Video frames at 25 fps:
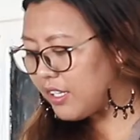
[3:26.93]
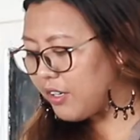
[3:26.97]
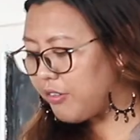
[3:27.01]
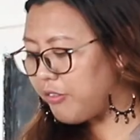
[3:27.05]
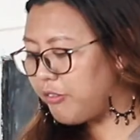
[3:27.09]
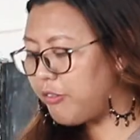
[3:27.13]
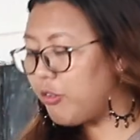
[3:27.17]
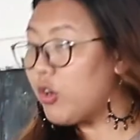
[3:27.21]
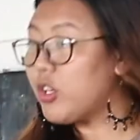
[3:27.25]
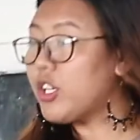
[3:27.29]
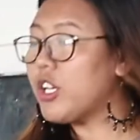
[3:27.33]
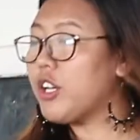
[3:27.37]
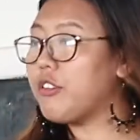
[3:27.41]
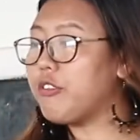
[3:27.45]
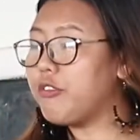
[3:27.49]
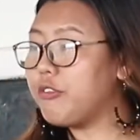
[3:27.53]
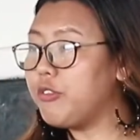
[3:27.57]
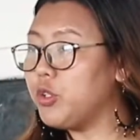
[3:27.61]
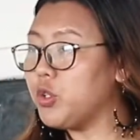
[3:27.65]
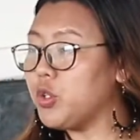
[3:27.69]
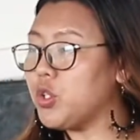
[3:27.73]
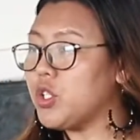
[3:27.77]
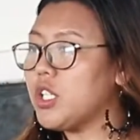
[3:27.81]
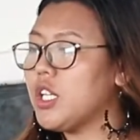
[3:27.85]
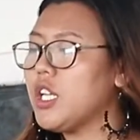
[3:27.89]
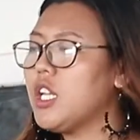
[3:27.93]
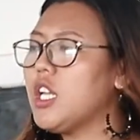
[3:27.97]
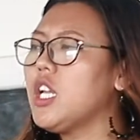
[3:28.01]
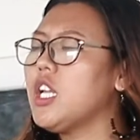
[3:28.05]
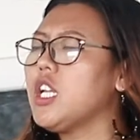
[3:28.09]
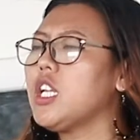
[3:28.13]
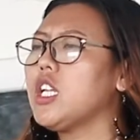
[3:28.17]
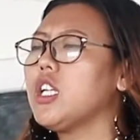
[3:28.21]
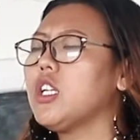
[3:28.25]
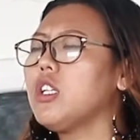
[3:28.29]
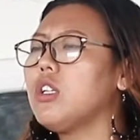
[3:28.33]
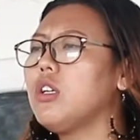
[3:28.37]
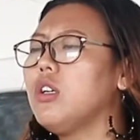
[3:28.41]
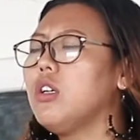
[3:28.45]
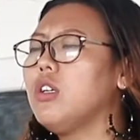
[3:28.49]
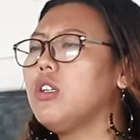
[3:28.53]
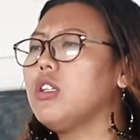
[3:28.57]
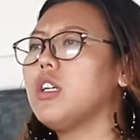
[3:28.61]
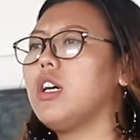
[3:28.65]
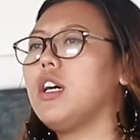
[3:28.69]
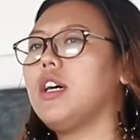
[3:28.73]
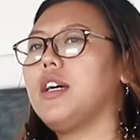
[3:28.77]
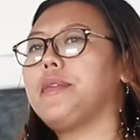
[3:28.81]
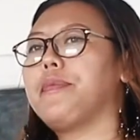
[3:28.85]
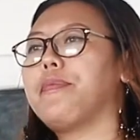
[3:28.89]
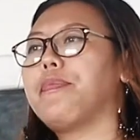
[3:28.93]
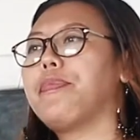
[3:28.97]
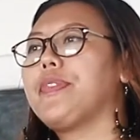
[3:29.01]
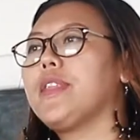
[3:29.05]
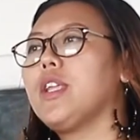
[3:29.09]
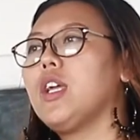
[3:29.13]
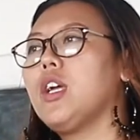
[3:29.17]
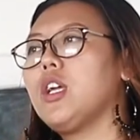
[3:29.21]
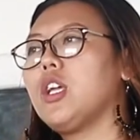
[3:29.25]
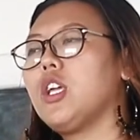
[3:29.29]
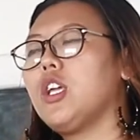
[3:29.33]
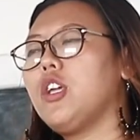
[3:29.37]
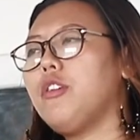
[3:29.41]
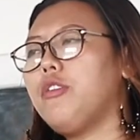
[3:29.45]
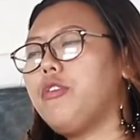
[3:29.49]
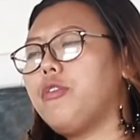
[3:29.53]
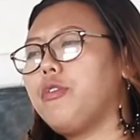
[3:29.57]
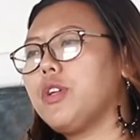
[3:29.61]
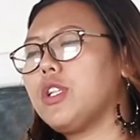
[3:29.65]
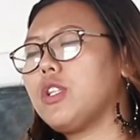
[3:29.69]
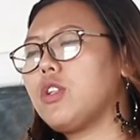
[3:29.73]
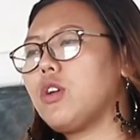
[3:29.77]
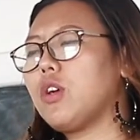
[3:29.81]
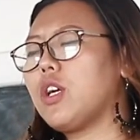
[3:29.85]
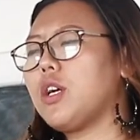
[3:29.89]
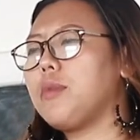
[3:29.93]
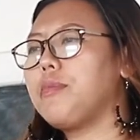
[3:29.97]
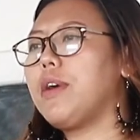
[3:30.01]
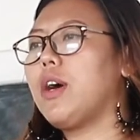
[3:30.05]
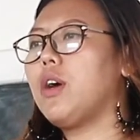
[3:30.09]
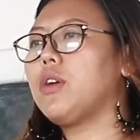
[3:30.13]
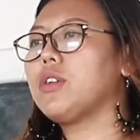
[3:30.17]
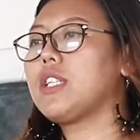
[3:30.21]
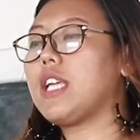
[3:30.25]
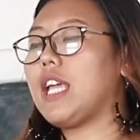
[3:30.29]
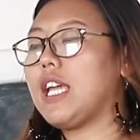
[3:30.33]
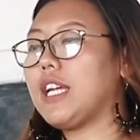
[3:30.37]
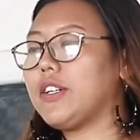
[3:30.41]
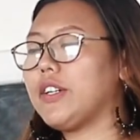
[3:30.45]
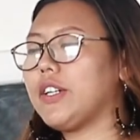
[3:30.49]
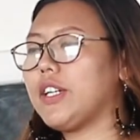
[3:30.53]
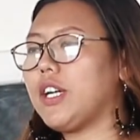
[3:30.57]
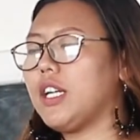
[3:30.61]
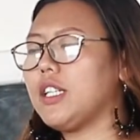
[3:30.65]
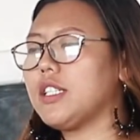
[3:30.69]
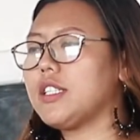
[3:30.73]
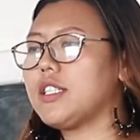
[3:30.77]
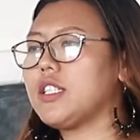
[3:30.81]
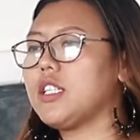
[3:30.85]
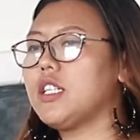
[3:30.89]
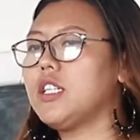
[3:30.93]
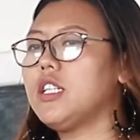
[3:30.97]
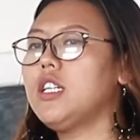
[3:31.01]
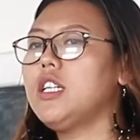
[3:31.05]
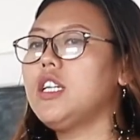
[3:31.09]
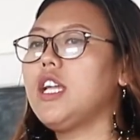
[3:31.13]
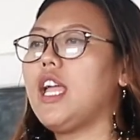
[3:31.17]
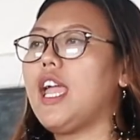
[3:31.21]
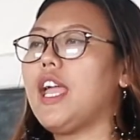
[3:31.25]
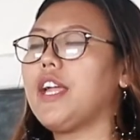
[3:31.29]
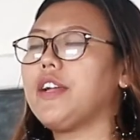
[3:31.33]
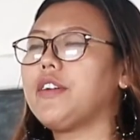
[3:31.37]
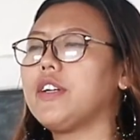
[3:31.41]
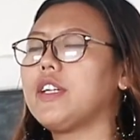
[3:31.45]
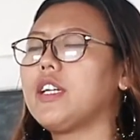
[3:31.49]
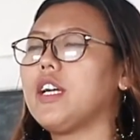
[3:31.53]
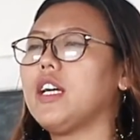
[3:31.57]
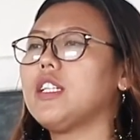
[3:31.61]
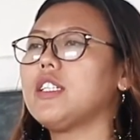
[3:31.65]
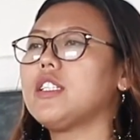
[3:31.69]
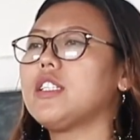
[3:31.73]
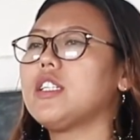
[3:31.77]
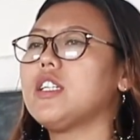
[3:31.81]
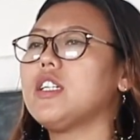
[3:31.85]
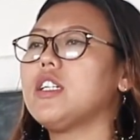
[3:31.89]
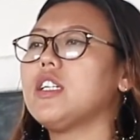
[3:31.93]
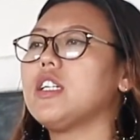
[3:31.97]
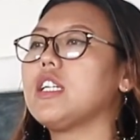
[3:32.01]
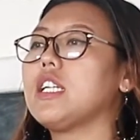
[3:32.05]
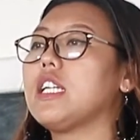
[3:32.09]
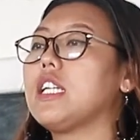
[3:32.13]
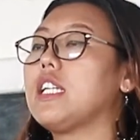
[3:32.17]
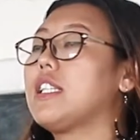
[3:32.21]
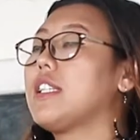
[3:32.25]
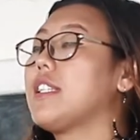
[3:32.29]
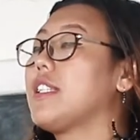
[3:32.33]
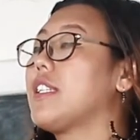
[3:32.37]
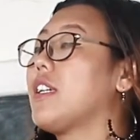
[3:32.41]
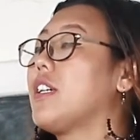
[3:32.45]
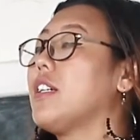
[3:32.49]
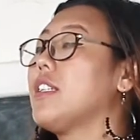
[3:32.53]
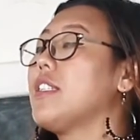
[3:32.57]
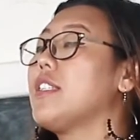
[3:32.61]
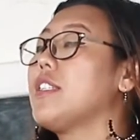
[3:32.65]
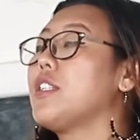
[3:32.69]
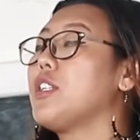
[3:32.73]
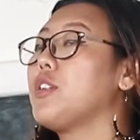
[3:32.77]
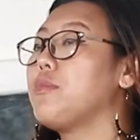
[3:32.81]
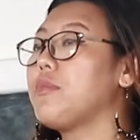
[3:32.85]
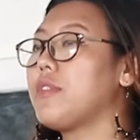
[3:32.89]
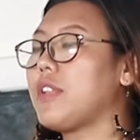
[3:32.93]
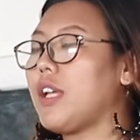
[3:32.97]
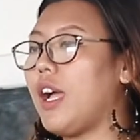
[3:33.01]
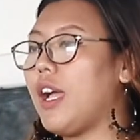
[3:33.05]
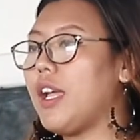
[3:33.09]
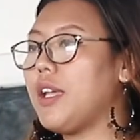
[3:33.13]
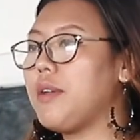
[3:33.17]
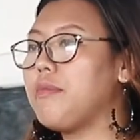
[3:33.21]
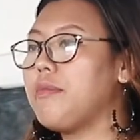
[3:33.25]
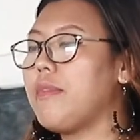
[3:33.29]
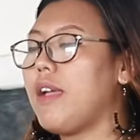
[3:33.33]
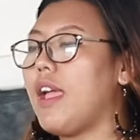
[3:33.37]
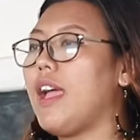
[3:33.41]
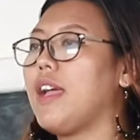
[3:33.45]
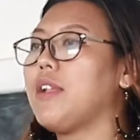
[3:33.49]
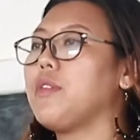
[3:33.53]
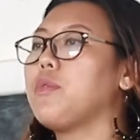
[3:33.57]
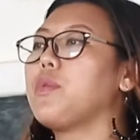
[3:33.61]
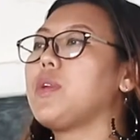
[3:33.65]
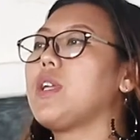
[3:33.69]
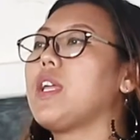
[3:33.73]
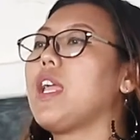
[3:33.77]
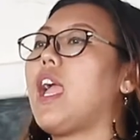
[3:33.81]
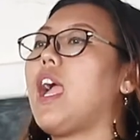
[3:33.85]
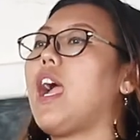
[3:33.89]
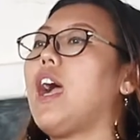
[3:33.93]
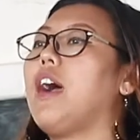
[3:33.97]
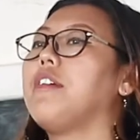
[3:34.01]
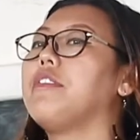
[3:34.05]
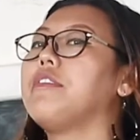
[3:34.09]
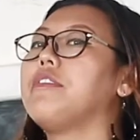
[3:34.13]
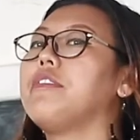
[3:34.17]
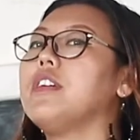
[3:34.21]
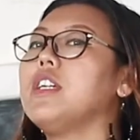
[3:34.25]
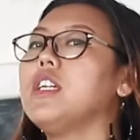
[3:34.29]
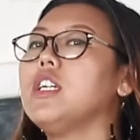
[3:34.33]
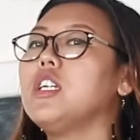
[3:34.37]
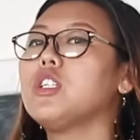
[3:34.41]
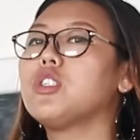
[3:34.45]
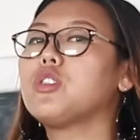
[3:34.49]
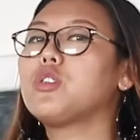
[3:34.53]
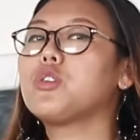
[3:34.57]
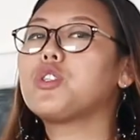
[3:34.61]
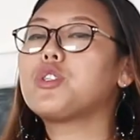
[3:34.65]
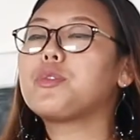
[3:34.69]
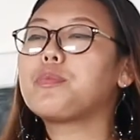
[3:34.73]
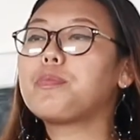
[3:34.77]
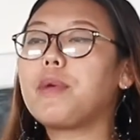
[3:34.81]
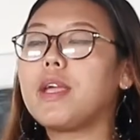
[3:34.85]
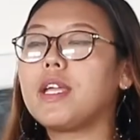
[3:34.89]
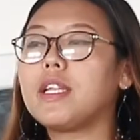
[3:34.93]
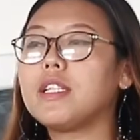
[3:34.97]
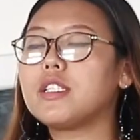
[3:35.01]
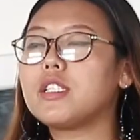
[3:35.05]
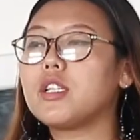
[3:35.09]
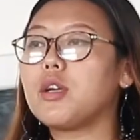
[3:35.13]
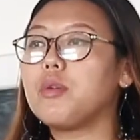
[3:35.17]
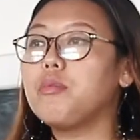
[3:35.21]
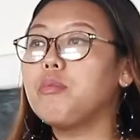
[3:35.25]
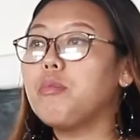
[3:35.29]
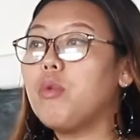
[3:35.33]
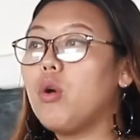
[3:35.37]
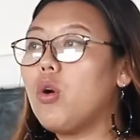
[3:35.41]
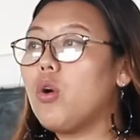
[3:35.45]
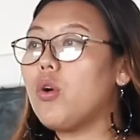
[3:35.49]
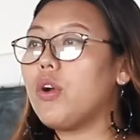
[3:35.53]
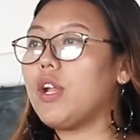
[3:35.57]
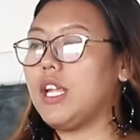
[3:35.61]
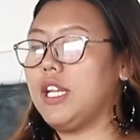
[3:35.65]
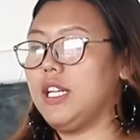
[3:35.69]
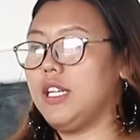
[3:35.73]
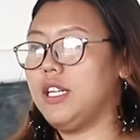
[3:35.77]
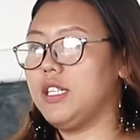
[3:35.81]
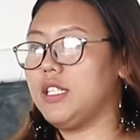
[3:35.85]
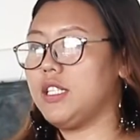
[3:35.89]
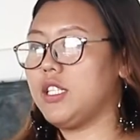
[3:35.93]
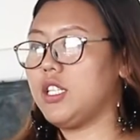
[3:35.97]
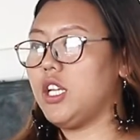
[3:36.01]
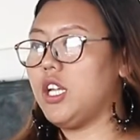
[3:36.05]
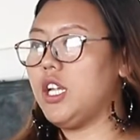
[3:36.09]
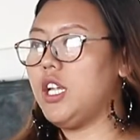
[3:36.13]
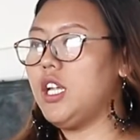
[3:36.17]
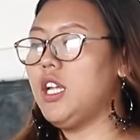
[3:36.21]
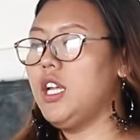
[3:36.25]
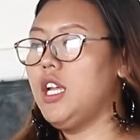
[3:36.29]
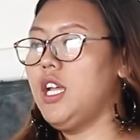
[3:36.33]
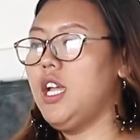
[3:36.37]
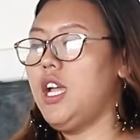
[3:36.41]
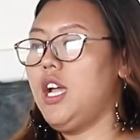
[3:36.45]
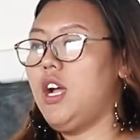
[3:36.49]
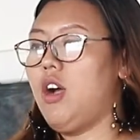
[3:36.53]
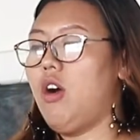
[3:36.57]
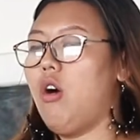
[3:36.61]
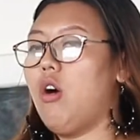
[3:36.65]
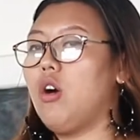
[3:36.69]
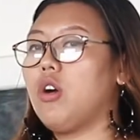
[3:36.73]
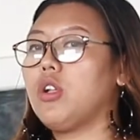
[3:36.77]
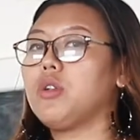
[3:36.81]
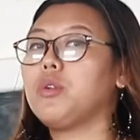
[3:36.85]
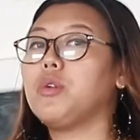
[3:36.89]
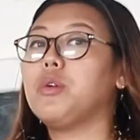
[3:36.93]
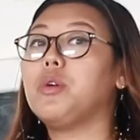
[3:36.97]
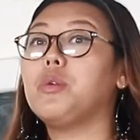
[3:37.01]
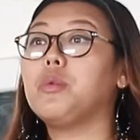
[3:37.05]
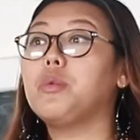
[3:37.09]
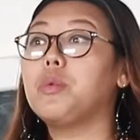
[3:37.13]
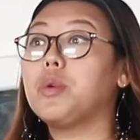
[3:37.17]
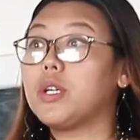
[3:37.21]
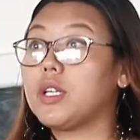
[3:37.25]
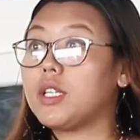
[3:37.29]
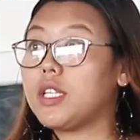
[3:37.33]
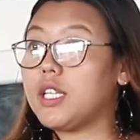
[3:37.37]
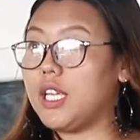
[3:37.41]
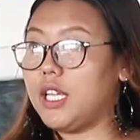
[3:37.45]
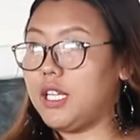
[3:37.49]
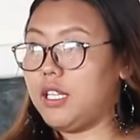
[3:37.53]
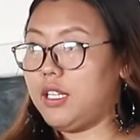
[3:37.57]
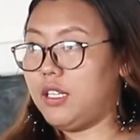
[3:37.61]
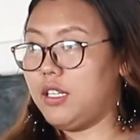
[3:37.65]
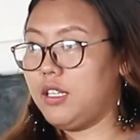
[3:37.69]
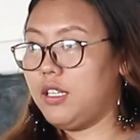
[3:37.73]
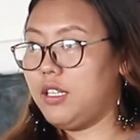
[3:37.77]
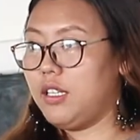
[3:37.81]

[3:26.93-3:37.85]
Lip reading: for their food. If we talk about agriculture, it consumes time and we have to spend more energy on working.